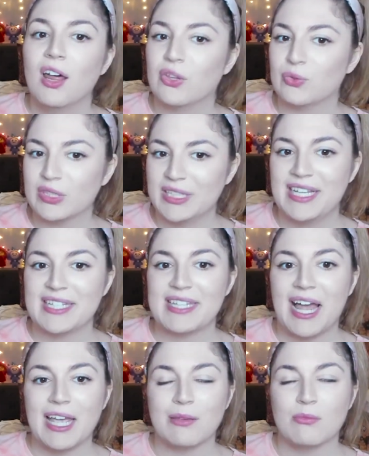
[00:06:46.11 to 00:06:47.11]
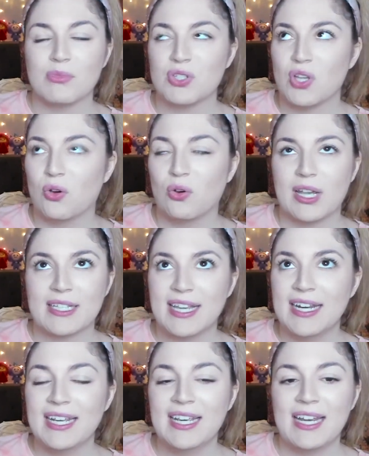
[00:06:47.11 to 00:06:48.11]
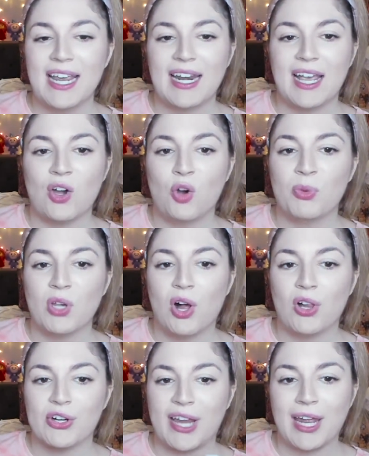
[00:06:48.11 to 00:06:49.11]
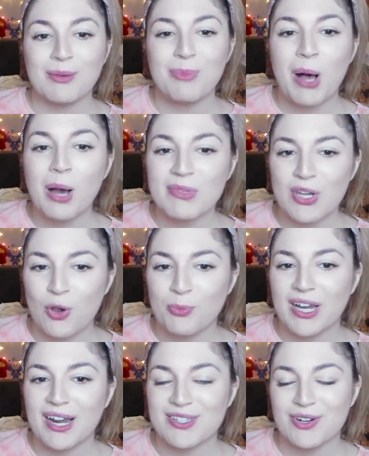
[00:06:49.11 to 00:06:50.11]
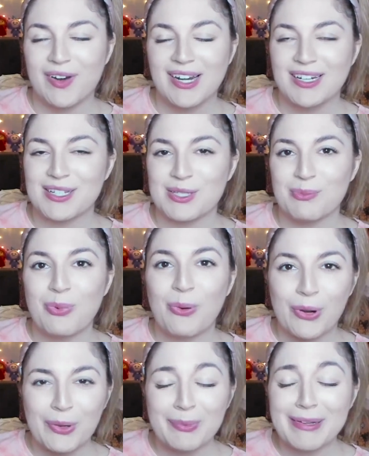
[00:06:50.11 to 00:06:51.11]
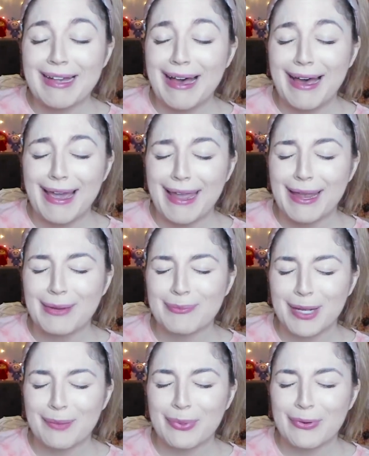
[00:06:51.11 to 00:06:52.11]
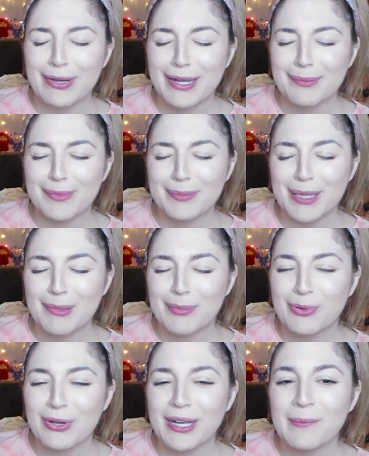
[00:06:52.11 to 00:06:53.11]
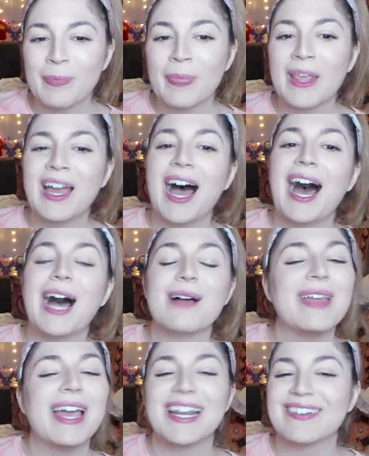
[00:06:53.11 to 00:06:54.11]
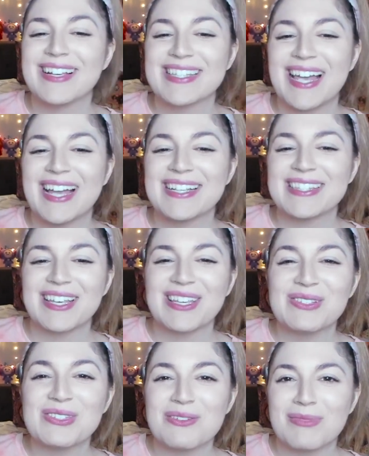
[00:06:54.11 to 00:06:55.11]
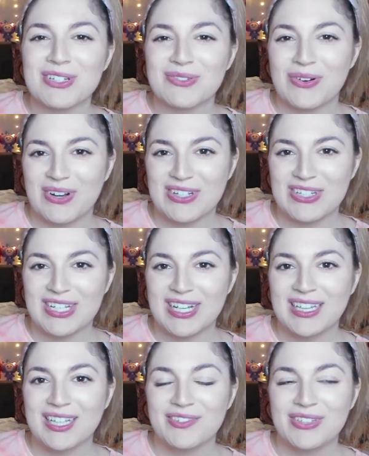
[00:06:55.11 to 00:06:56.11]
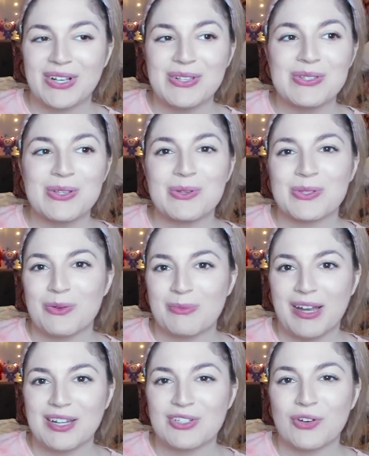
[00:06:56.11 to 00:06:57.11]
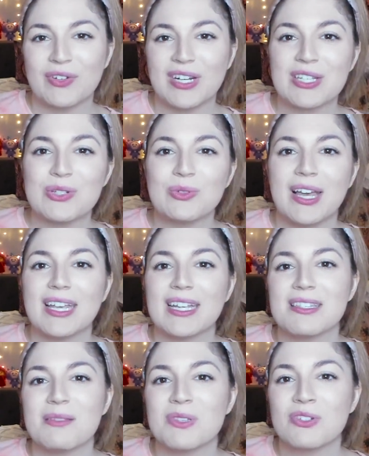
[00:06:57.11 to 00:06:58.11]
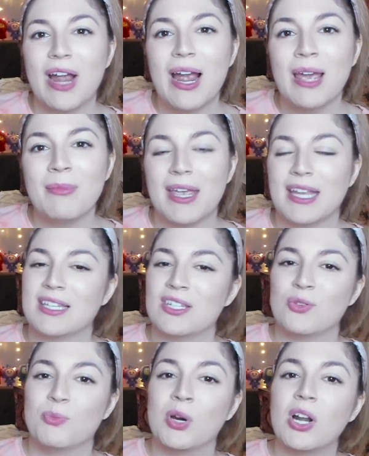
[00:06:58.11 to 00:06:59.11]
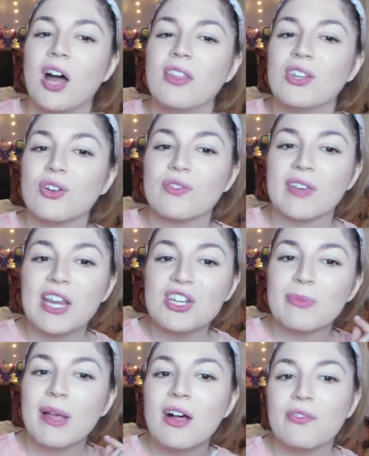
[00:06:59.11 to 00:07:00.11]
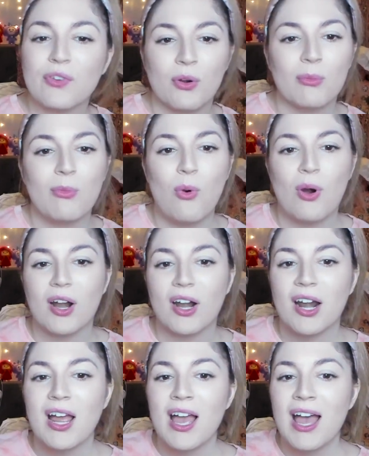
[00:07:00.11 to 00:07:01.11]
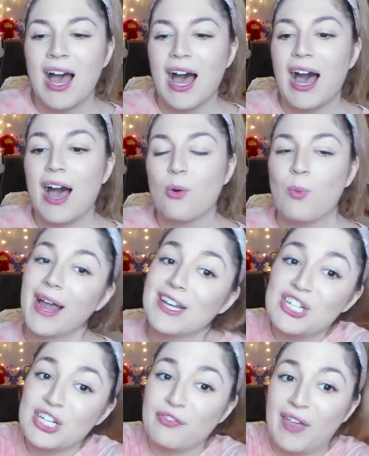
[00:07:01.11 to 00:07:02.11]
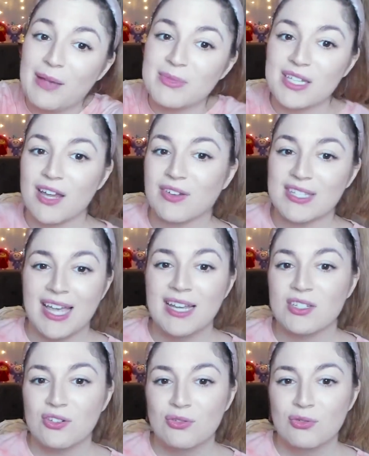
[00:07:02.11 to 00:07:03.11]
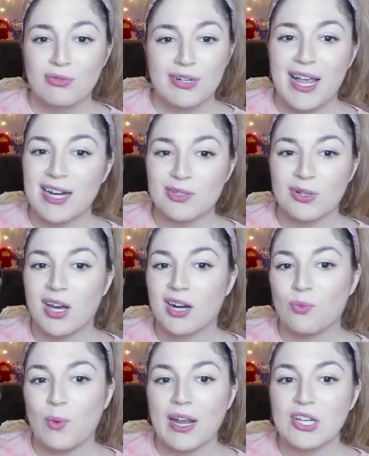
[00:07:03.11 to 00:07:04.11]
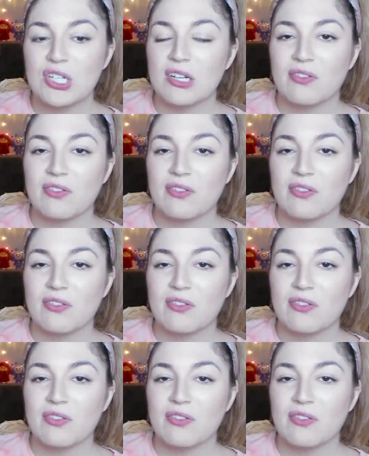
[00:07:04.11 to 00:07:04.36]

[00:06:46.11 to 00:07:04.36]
the release. I am so excited and I hope y'all are getting pumped. I hope you guys are ready to support BI, my boy, my baby boy. Um, anyways, guys, thank you so much for watching. I love you all so, so much. Don't forget to like and subscribe and to put on the notification bell for more uh, YG fam stuff because I do react to a lot of YG